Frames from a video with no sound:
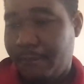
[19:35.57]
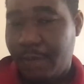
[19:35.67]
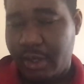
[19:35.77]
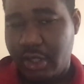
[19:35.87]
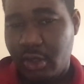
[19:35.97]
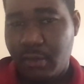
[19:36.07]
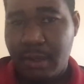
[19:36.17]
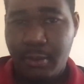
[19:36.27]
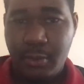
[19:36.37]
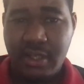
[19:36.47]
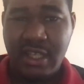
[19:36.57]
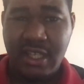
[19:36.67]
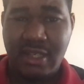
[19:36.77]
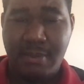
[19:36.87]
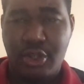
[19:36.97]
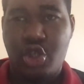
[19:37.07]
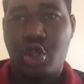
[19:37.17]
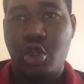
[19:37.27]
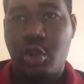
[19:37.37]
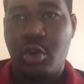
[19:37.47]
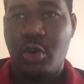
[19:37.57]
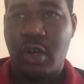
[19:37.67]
but a lot of people would say it's a bit slow.